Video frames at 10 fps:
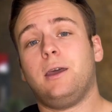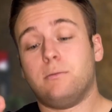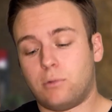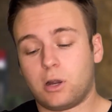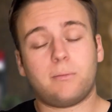
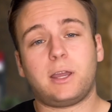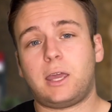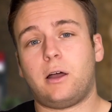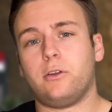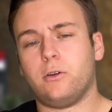mark on my
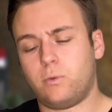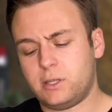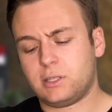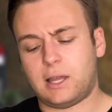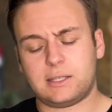calendar
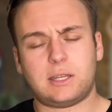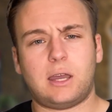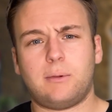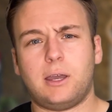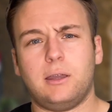when's the last
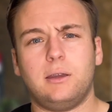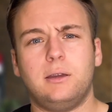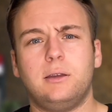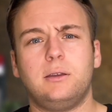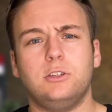time I
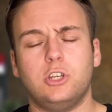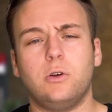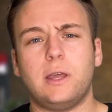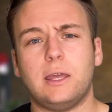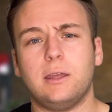
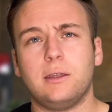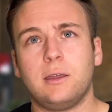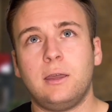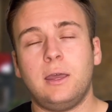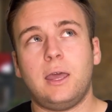donated,
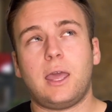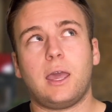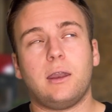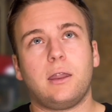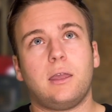
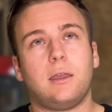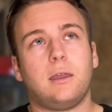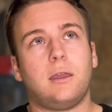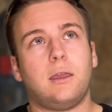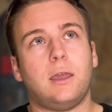and
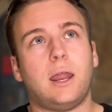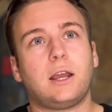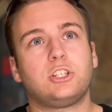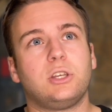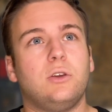
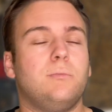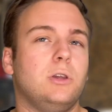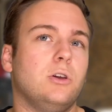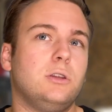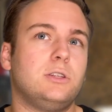actually it'd be
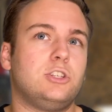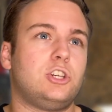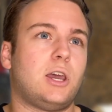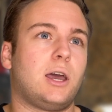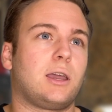good to
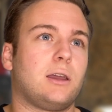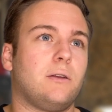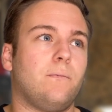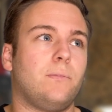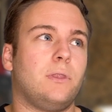check,
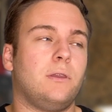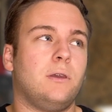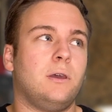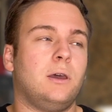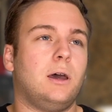
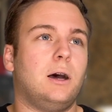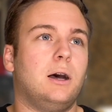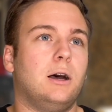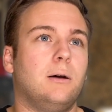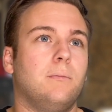
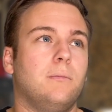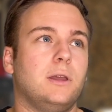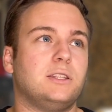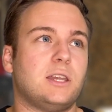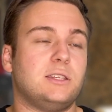
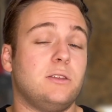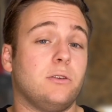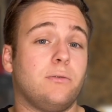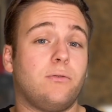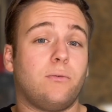it's
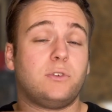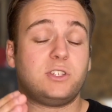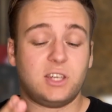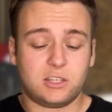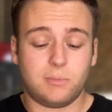either
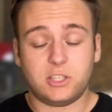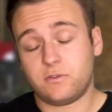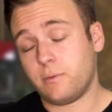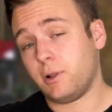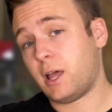6 months
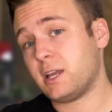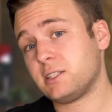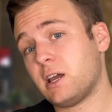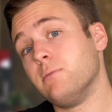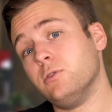from the last
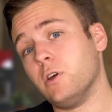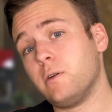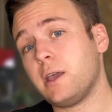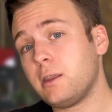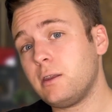time you
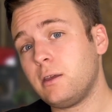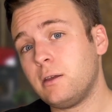donated